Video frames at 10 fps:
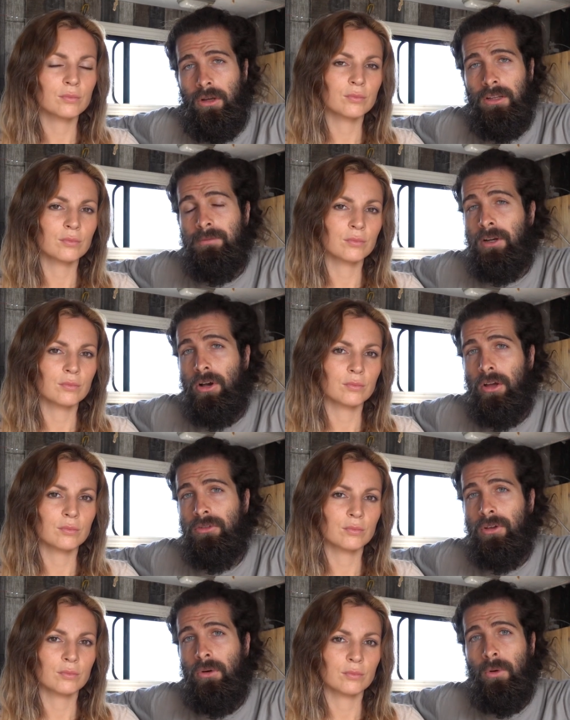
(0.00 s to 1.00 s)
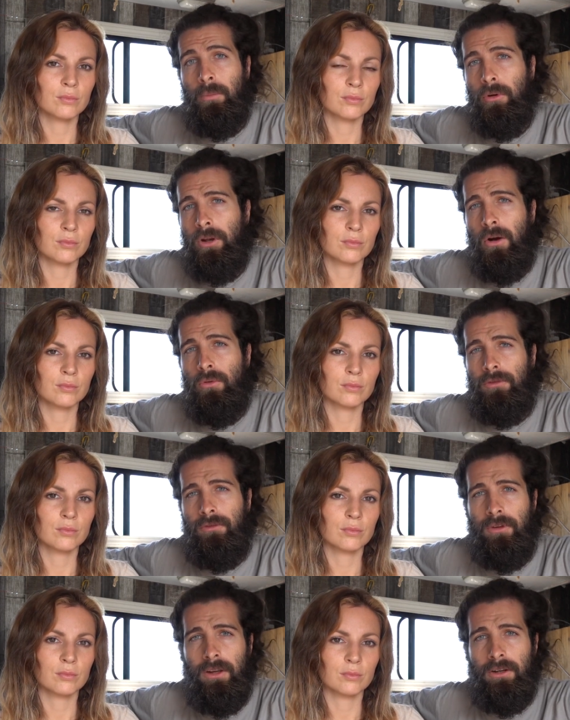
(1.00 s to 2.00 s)
Speaker 1: is because uh, we put our
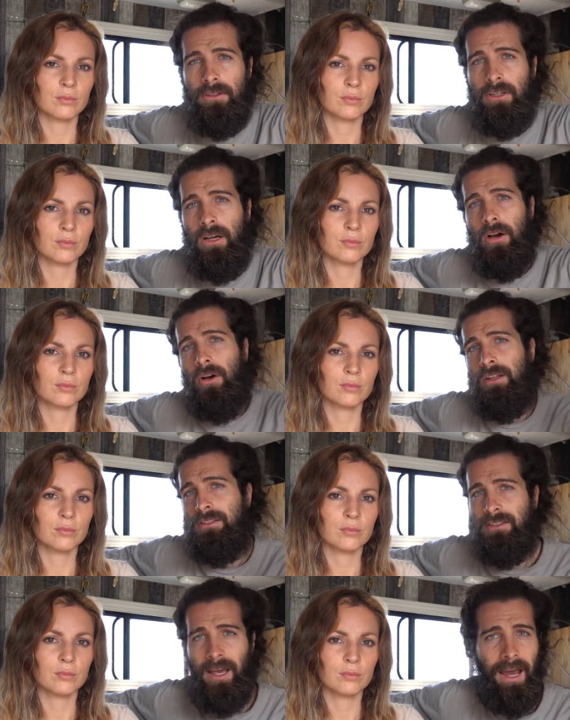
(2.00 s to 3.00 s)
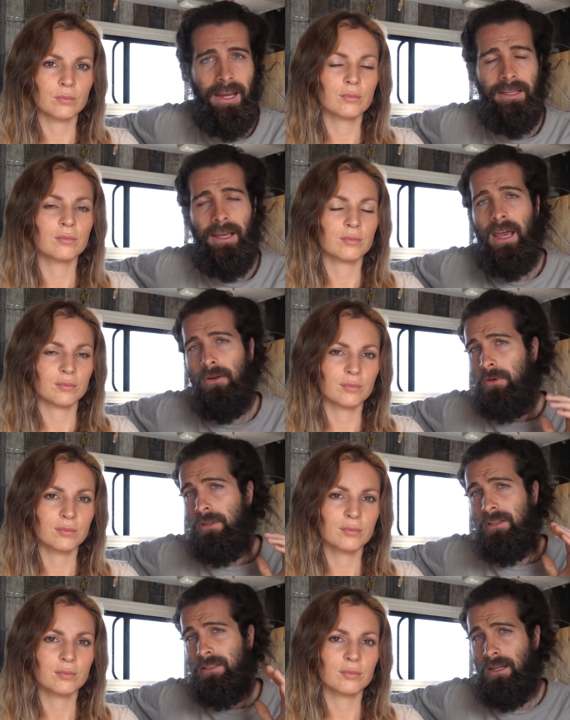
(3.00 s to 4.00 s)
fears uh, on a side uh, and we
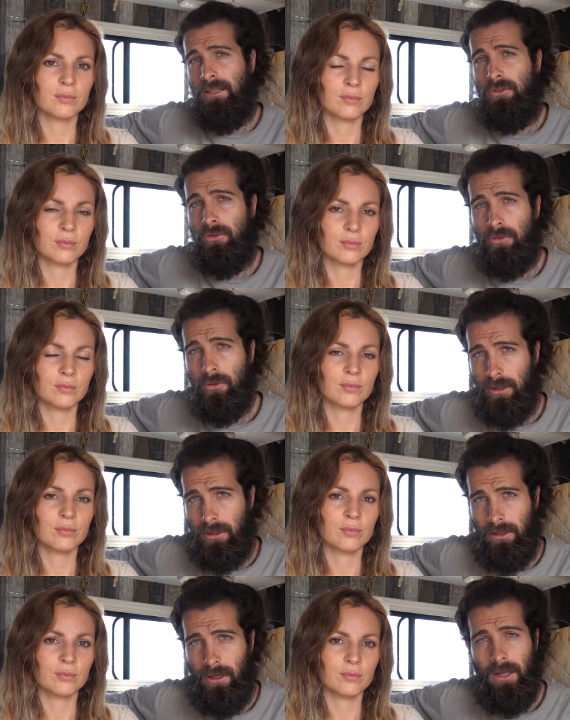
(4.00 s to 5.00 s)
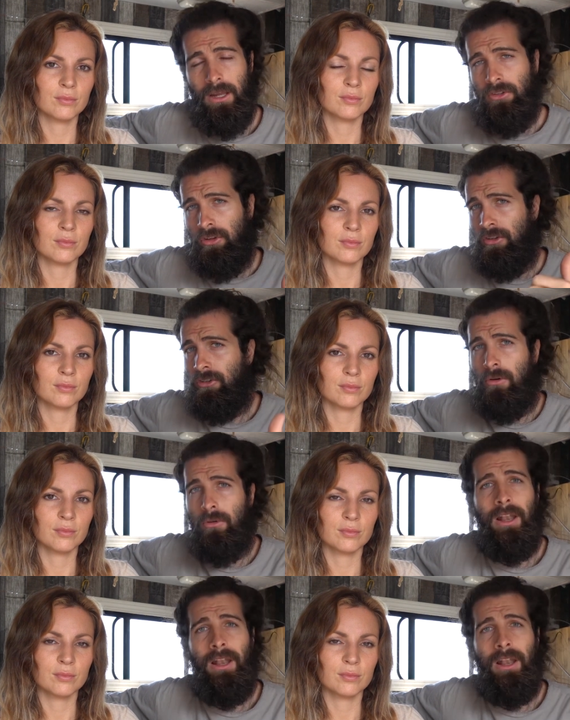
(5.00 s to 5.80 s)
decided to do it. Uh, change our